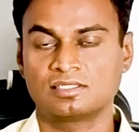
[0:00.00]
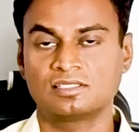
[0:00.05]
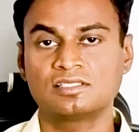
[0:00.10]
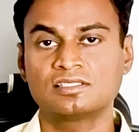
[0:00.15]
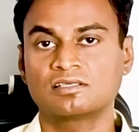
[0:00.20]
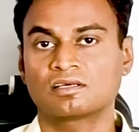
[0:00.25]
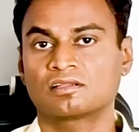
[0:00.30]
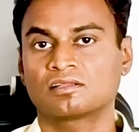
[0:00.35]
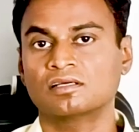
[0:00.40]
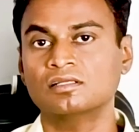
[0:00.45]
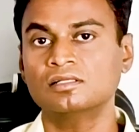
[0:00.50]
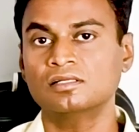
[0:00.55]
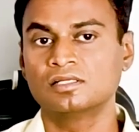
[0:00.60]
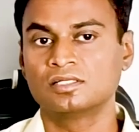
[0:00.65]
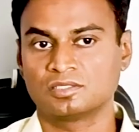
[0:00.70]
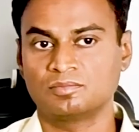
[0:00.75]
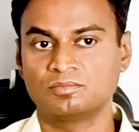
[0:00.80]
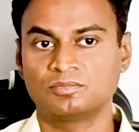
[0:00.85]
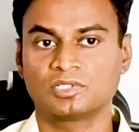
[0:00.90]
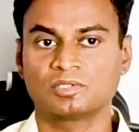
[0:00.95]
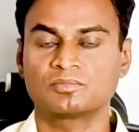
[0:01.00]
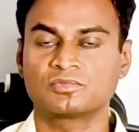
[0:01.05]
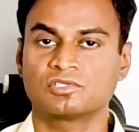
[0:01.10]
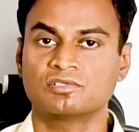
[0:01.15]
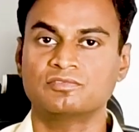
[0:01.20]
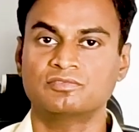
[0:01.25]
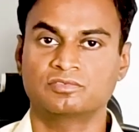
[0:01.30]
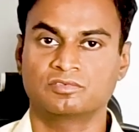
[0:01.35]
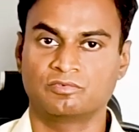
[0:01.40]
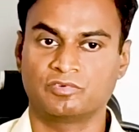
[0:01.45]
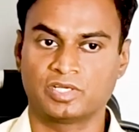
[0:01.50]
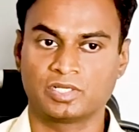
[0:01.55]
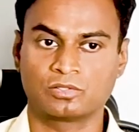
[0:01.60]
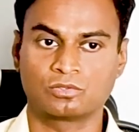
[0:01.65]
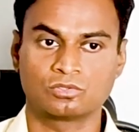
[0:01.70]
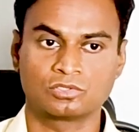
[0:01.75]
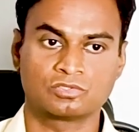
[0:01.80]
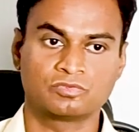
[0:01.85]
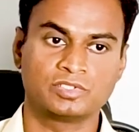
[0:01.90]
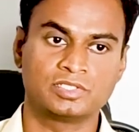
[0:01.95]
These are the symptoms of
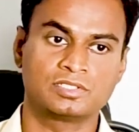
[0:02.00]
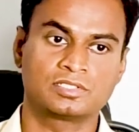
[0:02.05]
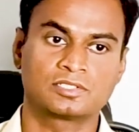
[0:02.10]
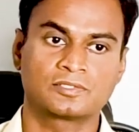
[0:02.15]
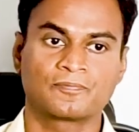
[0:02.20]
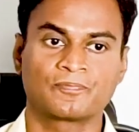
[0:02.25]
varicose veins.